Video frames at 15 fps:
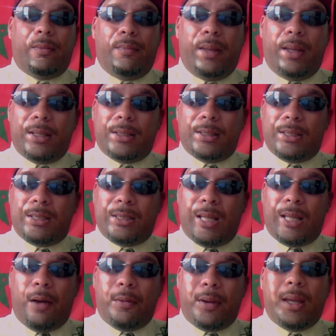Because this is
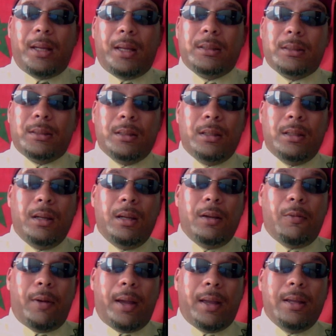how it is,
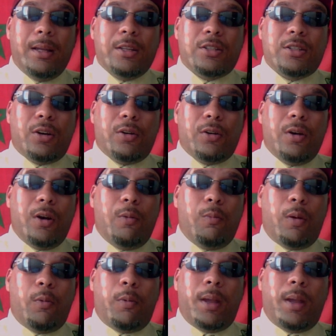right? So
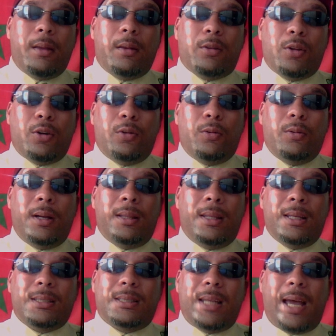what we do in
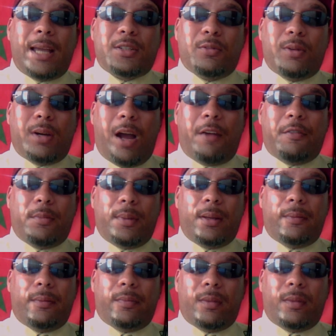this national
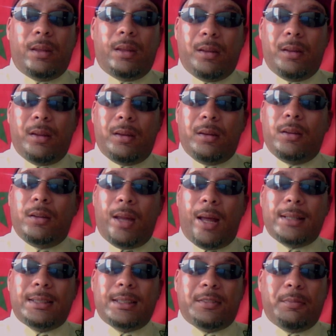government in the
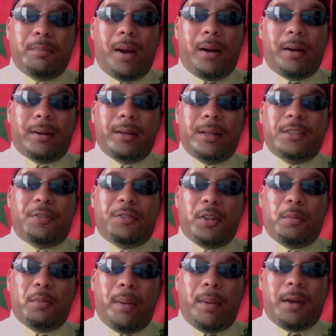United States of America is
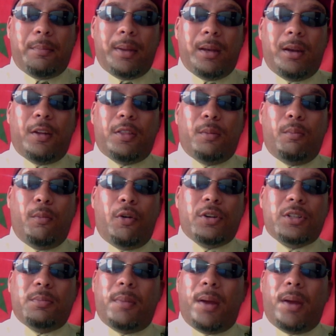for the betterment of the Moorish